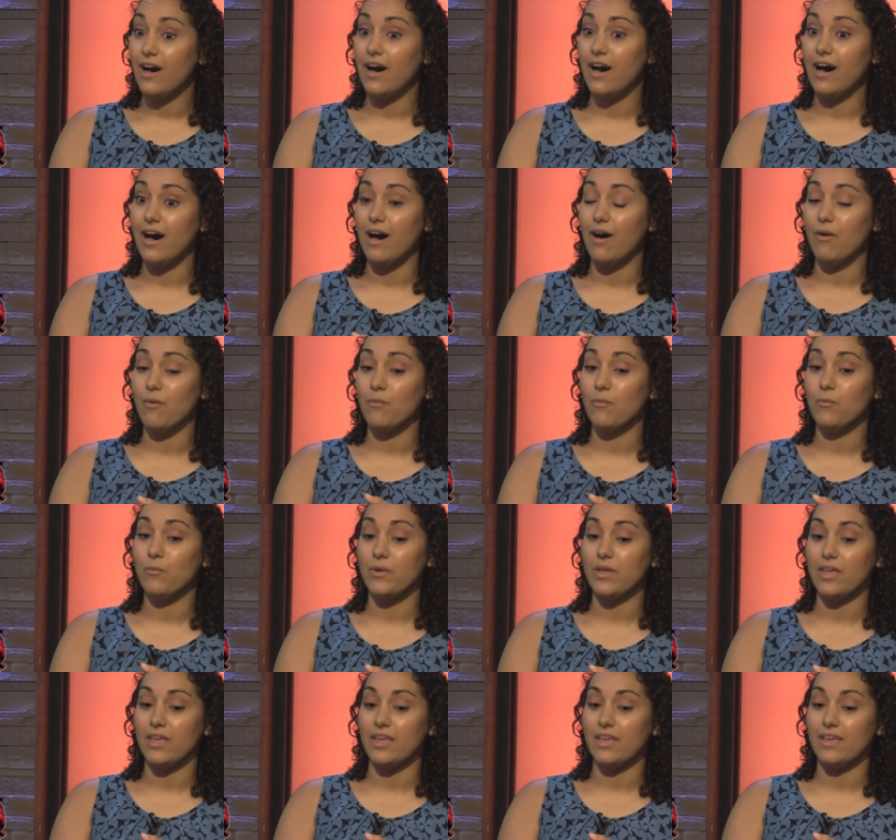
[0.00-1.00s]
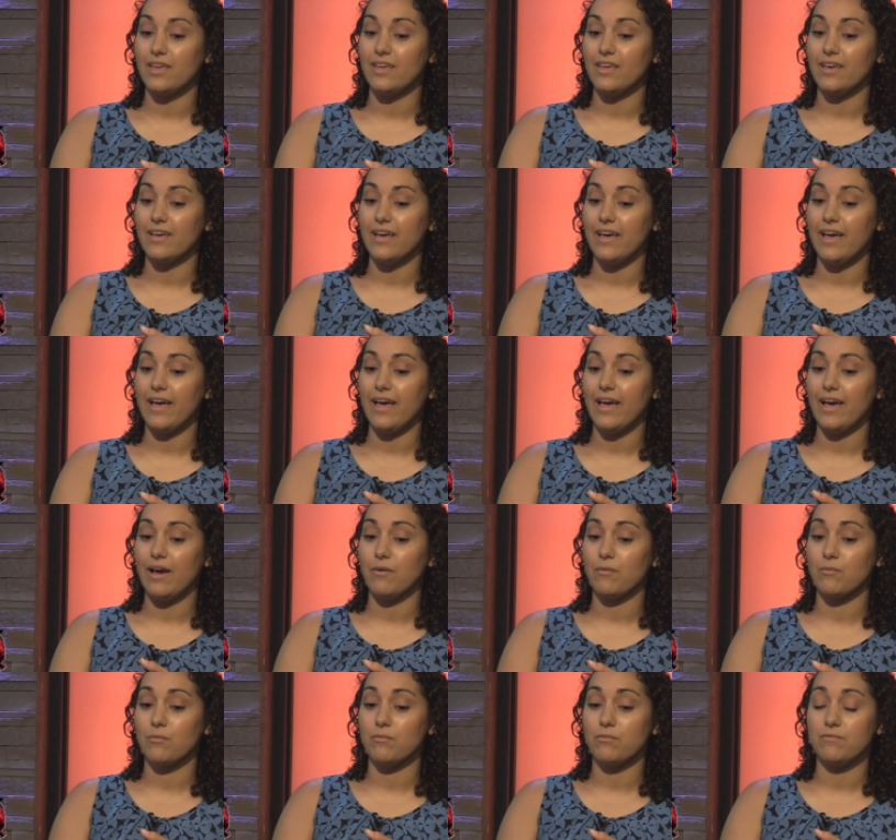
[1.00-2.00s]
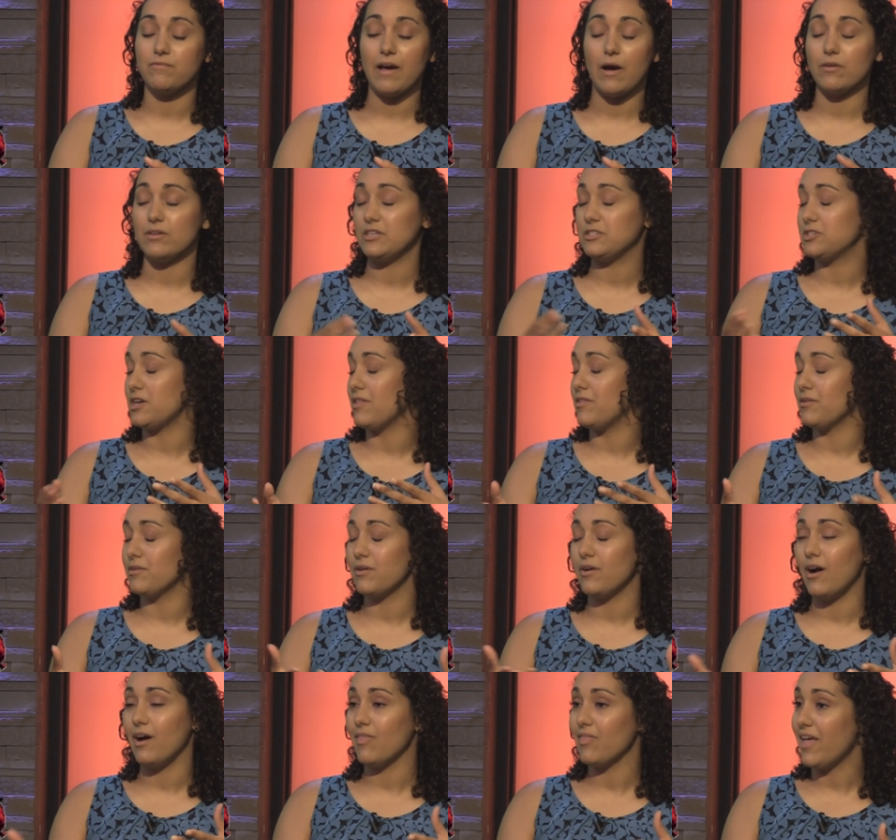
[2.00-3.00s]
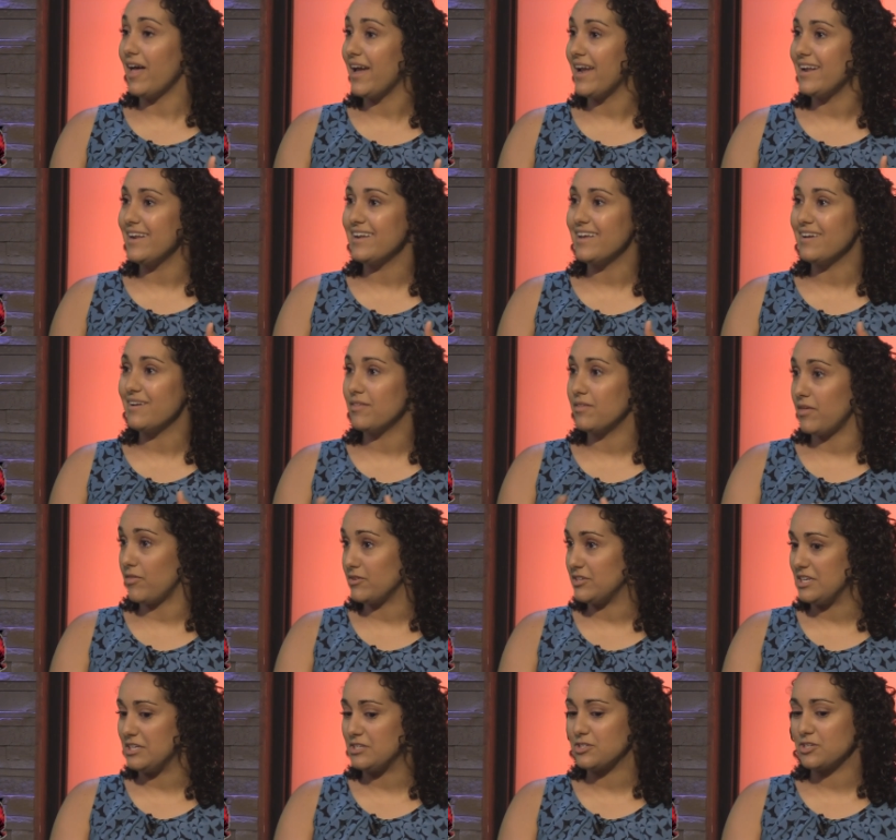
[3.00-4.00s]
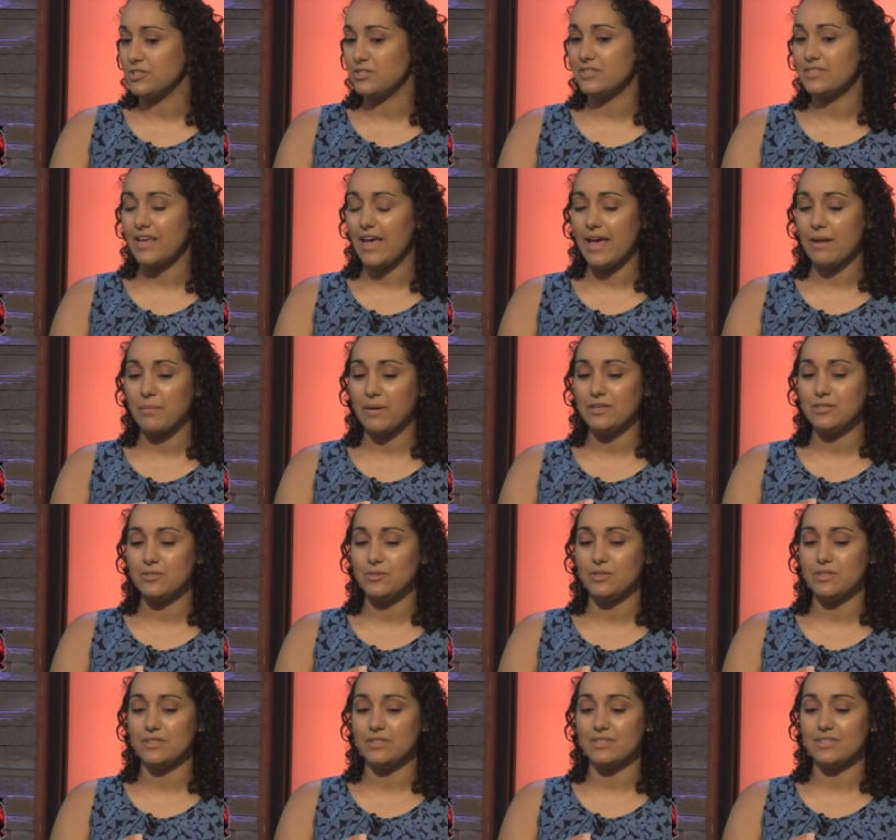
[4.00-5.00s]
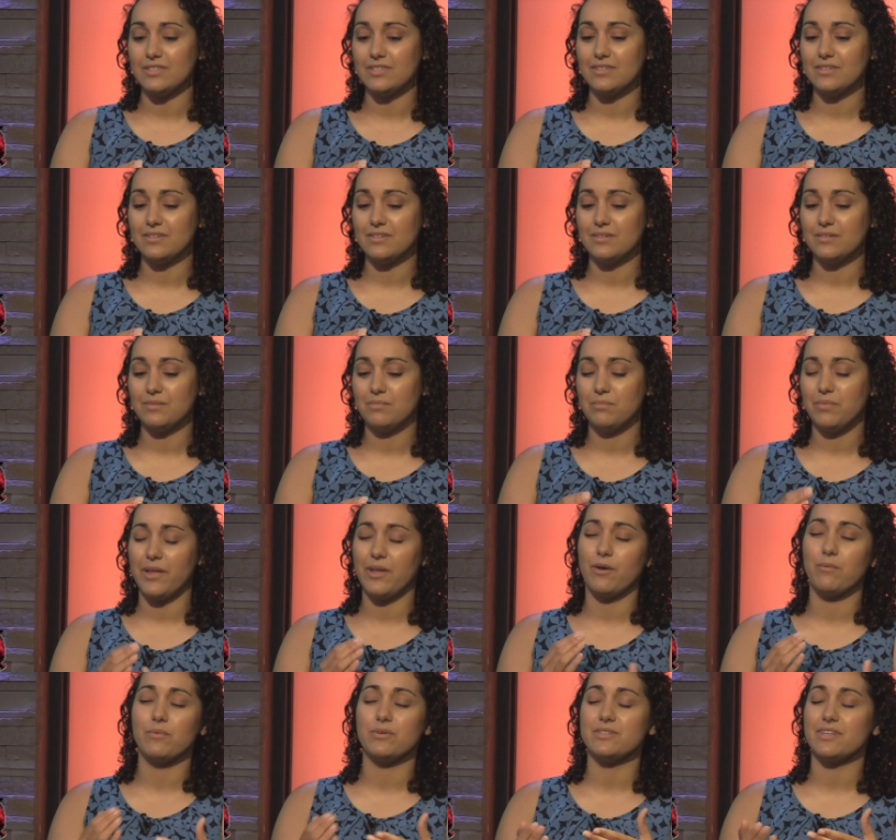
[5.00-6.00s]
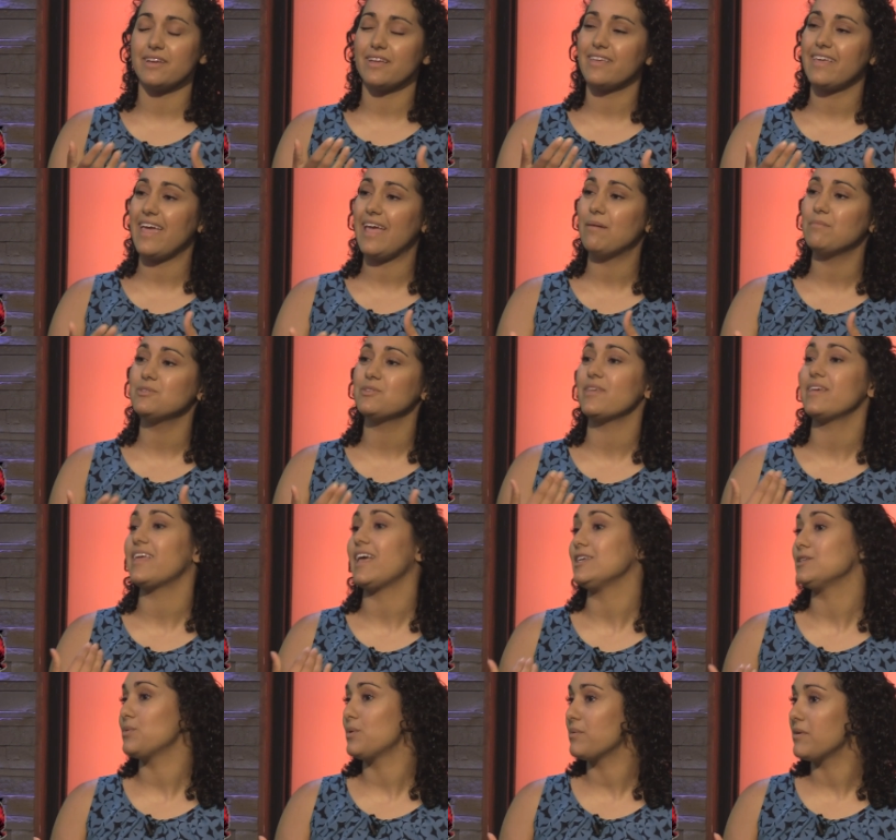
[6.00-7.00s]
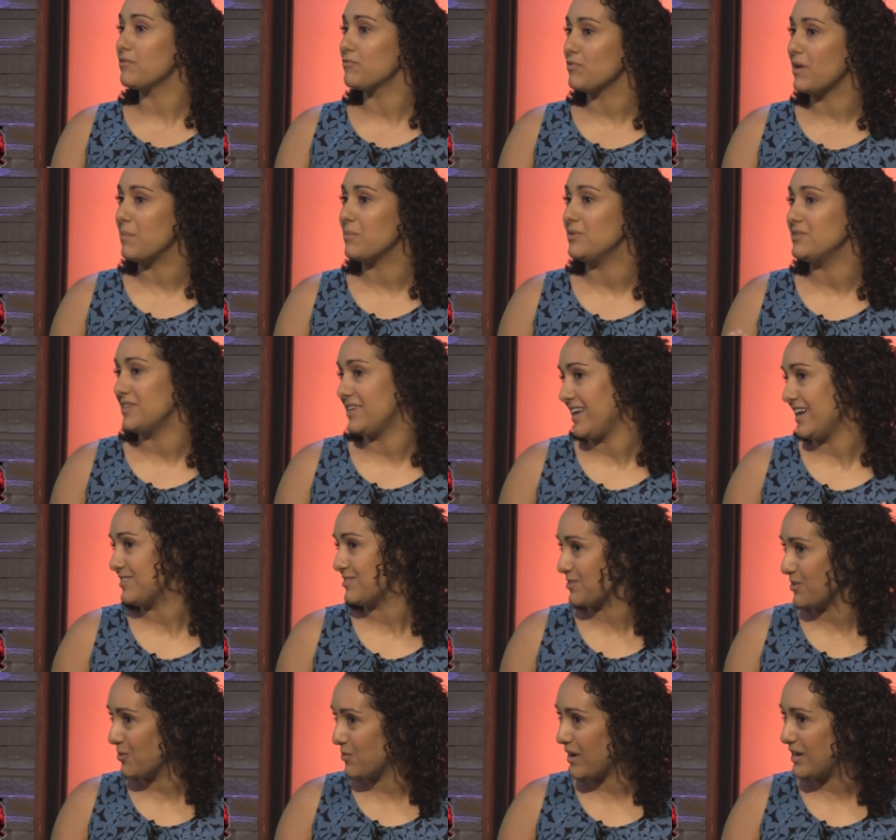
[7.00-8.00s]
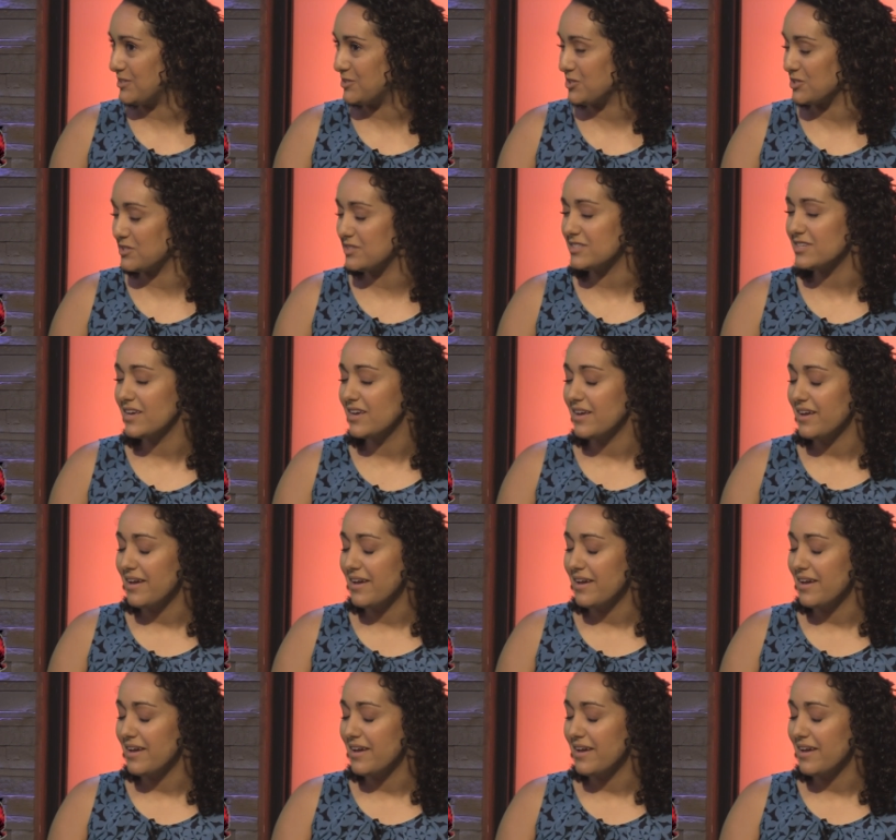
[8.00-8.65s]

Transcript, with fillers: Uh, we found each other online, the other teachers, and my students play almost like a game, so they guess where we're from using yes okay. or no questions.